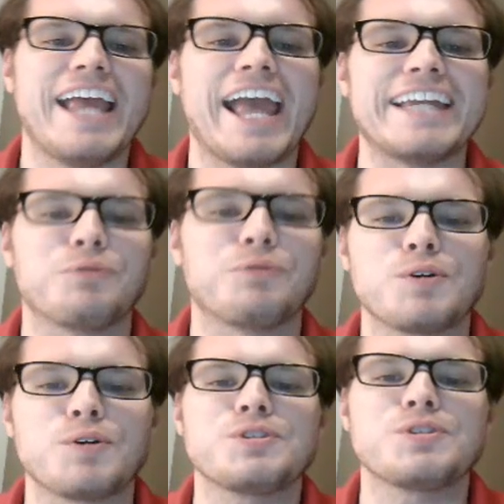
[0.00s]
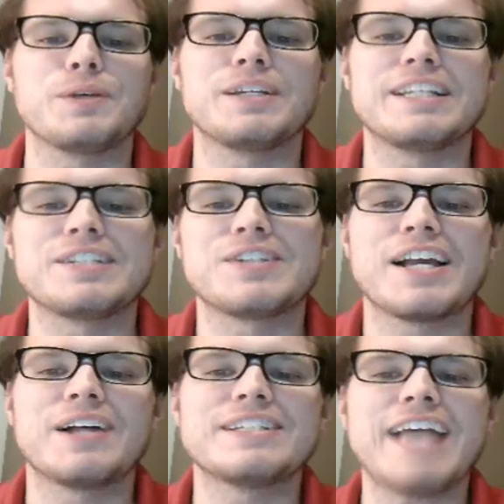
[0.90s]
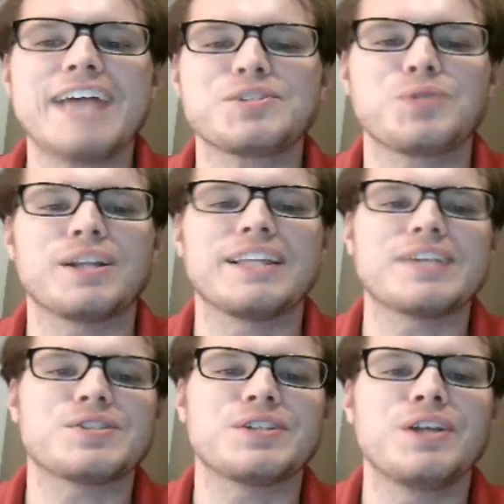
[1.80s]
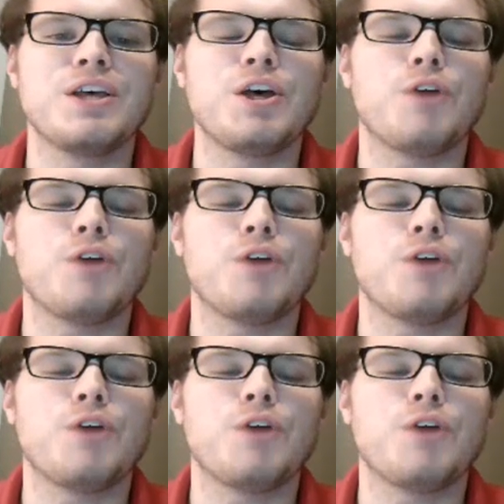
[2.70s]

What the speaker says: and it refers to the ability to stay on task throughout a lesson,